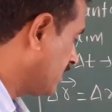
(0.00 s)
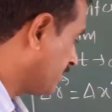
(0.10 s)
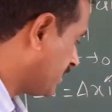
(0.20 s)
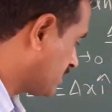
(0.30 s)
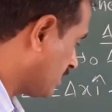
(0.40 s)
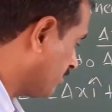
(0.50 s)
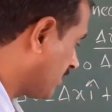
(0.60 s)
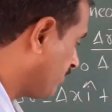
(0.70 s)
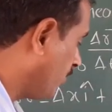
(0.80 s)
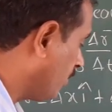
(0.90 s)
Equation
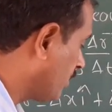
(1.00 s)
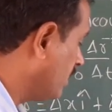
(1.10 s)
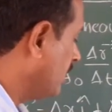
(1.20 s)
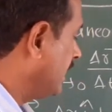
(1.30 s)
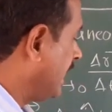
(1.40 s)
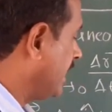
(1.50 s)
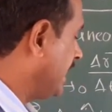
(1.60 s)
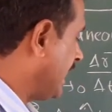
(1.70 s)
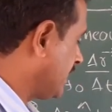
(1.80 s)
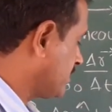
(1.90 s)
number 4. And
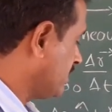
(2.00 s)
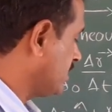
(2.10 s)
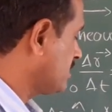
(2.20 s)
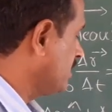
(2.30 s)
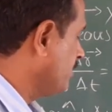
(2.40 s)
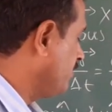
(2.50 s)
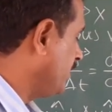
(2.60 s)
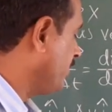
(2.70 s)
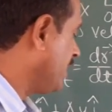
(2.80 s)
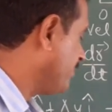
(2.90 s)
direction is
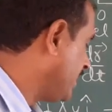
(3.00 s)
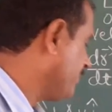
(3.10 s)
vy by